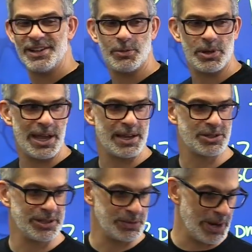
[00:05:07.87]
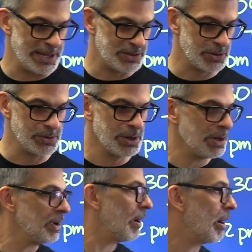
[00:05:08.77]
I want to actually wait. So
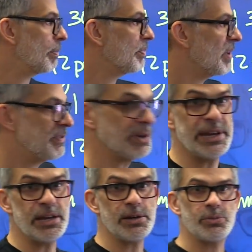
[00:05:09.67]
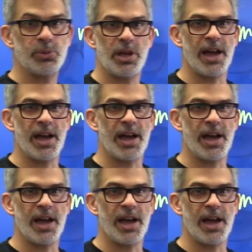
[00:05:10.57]
if you're here,